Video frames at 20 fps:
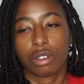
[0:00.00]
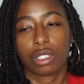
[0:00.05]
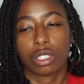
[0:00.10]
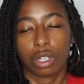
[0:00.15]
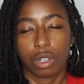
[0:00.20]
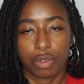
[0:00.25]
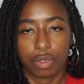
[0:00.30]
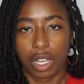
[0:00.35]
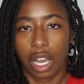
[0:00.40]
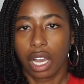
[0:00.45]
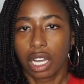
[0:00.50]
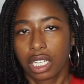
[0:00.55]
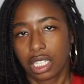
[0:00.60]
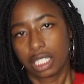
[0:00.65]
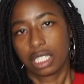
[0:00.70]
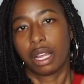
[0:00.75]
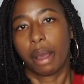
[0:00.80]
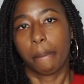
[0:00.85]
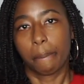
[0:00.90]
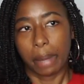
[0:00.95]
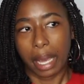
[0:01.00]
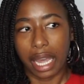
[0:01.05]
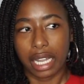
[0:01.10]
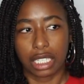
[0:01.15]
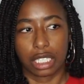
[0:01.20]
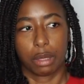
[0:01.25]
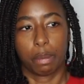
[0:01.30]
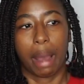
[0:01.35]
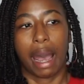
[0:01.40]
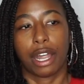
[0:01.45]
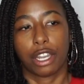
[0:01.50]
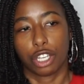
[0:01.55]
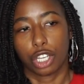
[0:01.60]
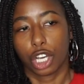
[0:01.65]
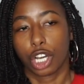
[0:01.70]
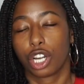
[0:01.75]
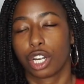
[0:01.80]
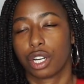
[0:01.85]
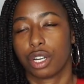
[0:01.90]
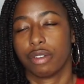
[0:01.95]
So if y'all could just imagine my
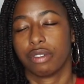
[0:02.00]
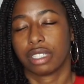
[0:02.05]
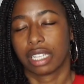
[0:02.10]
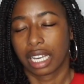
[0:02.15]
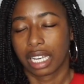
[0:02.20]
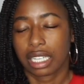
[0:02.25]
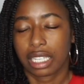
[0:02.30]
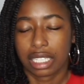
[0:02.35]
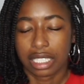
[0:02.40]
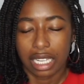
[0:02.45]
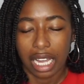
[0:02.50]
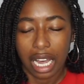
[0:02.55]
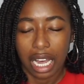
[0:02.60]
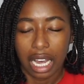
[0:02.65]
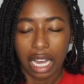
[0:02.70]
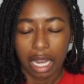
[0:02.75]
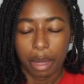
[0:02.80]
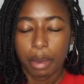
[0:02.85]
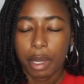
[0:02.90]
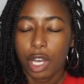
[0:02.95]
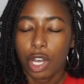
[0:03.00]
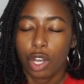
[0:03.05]
nerves at the time.